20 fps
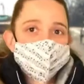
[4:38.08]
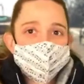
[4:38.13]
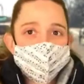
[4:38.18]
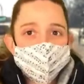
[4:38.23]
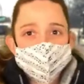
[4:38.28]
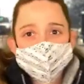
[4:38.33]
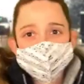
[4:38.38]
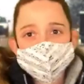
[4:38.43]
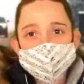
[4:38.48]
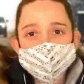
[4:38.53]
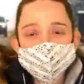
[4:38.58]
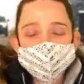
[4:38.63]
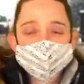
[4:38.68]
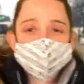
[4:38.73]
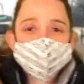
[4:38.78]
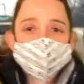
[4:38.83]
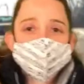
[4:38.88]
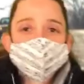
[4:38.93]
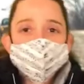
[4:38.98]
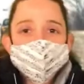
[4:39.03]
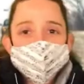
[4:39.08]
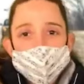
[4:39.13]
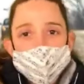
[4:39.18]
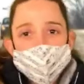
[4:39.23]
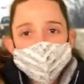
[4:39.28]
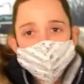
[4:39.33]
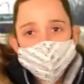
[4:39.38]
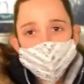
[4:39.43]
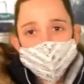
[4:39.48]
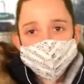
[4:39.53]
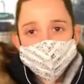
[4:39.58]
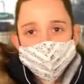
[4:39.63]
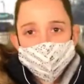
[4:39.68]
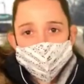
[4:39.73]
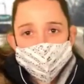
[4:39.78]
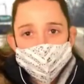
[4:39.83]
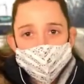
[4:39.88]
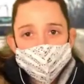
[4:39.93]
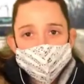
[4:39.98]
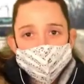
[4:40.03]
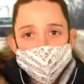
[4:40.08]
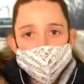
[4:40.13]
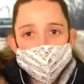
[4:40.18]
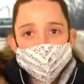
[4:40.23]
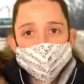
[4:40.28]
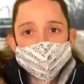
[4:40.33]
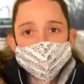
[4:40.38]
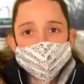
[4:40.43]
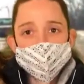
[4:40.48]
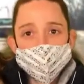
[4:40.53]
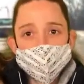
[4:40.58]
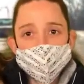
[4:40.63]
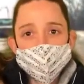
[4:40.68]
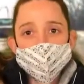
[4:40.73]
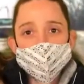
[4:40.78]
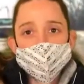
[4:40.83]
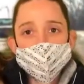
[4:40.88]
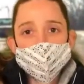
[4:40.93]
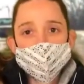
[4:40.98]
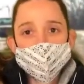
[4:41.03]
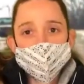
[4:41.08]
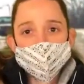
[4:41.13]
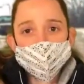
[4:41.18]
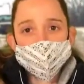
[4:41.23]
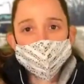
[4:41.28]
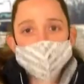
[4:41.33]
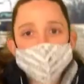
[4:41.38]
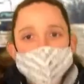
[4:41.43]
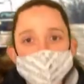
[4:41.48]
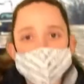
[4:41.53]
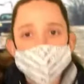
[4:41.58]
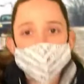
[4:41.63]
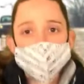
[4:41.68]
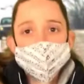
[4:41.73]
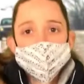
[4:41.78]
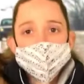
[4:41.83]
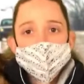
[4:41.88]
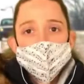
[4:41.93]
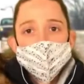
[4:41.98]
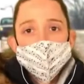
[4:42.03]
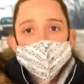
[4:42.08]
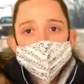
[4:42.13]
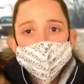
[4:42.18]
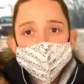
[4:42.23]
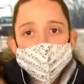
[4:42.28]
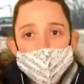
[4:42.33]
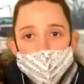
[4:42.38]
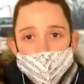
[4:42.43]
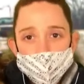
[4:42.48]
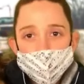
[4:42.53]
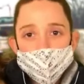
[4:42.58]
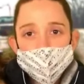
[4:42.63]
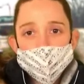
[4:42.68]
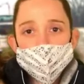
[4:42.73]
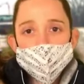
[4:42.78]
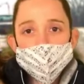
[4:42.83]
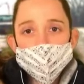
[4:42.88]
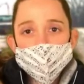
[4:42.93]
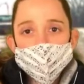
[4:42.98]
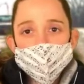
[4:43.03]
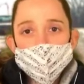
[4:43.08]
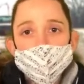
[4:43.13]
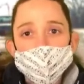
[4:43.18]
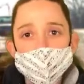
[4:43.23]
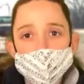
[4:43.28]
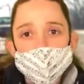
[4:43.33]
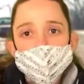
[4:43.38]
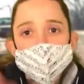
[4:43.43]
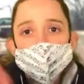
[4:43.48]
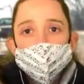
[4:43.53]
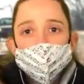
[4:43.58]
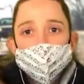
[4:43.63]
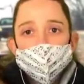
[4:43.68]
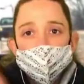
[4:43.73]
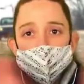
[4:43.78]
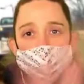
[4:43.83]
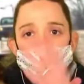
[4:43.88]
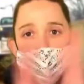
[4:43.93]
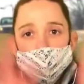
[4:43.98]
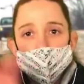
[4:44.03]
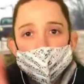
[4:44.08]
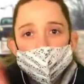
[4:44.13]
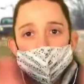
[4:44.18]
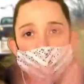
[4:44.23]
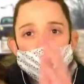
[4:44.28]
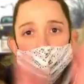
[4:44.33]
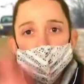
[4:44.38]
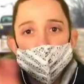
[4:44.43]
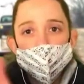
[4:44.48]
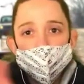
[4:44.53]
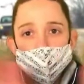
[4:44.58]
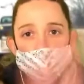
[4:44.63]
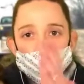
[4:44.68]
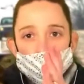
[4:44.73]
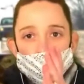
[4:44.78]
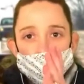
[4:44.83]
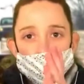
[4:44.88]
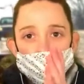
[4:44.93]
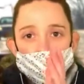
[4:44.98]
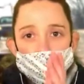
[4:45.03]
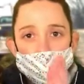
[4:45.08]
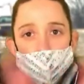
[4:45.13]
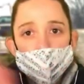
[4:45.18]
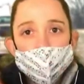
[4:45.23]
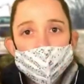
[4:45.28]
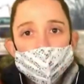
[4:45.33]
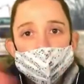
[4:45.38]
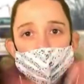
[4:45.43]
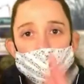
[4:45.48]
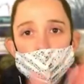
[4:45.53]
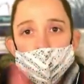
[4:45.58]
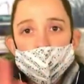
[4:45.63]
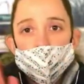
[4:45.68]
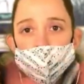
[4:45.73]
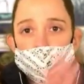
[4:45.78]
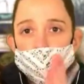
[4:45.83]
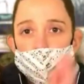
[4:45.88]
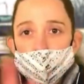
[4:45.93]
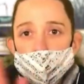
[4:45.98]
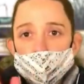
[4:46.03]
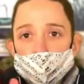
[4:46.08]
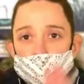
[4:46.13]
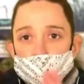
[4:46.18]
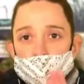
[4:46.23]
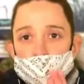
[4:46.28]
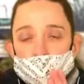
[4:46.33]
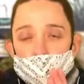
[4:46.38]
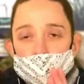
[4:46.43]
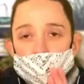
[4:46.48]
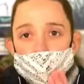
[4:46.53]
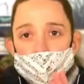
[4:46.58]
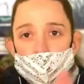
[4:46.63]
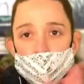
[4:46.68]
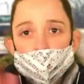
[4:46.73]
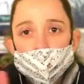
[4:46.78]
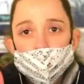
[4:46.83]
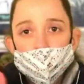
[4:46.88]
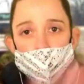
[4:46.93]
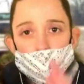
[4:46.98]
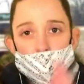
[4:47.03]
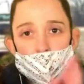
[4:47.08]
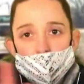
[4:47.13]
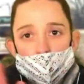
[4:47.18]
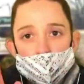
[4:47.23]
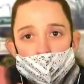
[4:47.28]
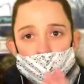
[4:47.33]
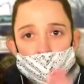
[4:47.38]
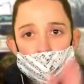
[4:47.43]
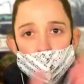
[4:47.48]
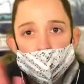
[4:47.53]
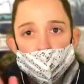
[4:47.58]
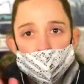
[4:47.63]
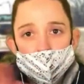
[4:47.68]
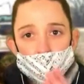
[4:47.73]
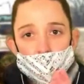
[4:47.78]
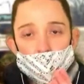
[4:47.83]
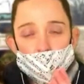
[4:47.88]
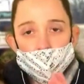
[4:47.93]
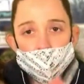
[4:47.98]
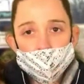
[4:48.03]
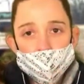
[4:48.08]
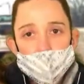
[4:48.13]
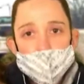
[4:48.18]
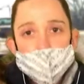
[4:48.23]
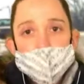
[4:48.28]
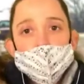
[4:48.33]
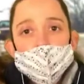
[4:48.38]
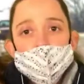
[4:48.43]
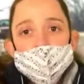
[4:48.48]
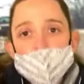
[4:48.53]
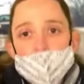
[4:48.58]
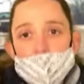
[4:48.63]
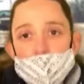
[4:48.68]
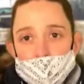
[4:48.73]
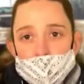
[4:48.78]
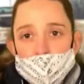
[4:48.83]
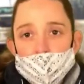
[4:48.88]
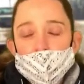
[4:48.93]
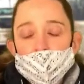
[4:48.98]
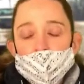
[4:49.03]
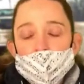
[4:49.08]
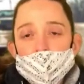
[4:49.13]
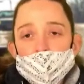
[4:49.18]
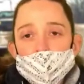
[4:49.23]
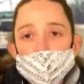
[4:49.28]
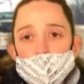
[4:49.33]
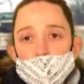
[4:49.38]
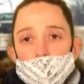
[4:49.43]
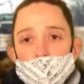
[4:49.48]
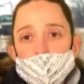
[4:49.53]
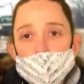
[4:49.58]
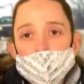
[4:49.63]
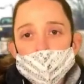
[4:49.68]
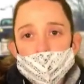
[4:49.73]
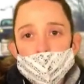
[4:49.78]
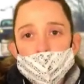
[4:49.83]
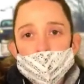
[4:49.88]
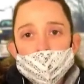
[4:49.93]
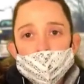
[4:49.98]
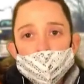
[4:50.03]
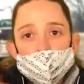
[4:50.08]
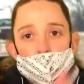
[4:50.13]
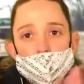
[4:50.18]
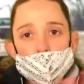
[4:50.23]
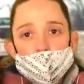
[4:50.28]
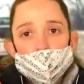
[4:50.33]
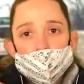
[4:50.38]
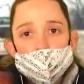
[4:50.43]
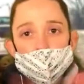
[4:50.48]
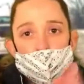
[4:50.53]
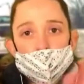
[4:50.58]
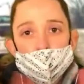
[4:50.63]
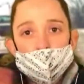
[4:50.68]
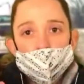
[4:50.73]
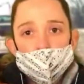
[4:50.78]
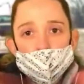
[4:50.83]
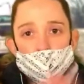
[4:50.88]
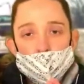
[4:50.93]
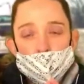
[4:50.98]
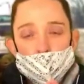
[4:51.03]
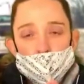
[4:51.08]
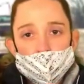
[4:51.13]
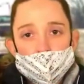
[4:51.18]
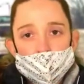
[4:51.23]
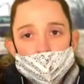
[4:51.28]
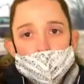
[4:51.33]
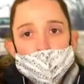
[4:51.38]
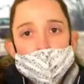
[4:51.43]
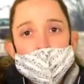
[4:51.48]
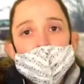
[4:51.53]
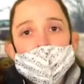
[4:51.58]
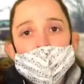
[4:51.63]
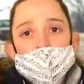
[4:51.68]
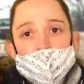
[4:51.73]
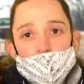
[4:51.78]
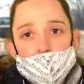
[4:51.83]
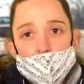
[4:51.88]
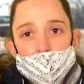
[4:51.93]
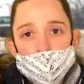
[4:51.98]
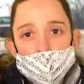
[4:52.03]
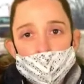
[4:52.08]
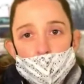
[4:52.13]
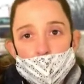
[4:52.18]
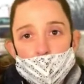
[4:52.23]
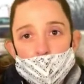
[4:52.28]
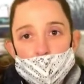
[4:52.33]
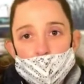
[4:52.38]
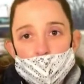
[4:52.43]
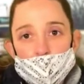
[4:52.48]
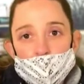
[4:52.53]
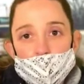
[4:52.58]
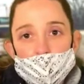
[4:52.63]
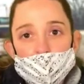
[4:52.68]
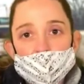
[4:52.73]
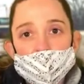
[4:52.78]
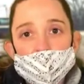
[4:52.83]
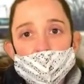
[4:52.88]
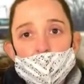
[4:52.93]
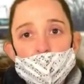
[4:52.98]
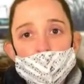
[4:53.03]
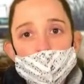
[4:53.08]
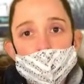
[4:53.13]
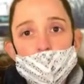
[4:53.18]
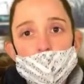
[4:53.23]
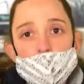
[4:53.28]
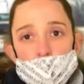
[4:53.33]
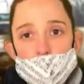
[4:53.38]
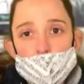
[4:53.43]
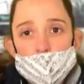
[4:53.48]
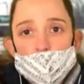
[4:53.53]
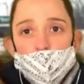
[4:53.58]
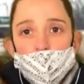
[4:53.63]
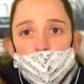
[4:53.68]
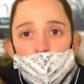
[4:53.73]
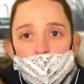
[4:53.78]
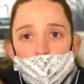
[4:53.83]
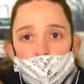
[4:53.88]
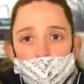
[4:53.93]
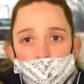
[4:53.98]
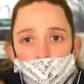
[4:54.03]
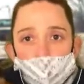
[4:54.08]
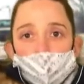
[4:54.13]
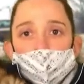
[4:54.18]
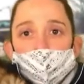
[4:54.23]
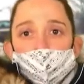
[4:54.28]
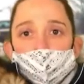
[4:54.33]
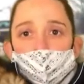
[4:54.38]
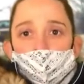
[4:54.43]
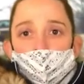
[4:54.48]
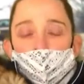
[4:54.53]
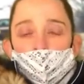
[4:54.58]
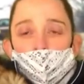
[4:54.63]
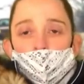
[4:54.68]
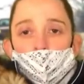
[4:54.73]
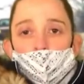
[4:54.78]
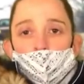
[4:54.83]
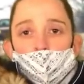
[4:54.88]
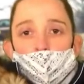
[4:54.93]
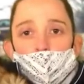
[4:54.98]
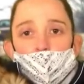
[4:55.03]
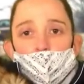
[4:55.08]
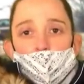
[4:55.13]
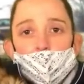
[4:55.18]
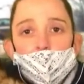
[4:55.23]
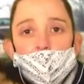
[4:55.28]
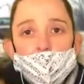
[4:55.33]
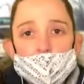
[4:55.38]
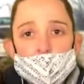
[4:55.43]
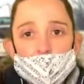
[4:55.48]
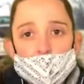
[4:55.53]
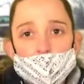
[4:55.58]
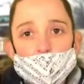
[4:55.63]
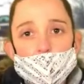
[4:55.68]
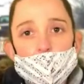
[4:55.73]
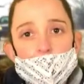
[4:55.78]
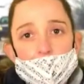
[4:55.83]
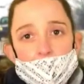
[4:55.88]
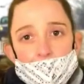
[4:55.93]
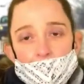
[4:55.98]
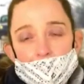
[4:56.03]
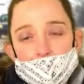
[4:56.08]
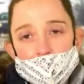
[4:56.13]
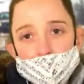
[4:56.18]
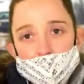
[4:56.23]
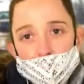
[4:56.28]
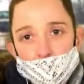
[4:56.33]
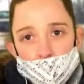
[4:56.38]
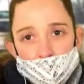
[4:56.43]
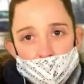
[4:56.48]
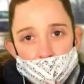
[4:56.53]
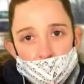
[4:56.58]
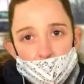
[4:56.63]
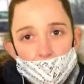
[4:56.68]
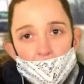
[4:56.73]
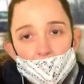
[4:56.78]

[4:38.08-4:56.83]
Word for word: All right, let's clap on Mary Jane. Ready and go. Riding in a buggy, Miss Mary Jane, Miss Mary Jane, Miss Mary Jane. Riding in a buggy, Miss Mary Jane, away from home. Oh, I love it.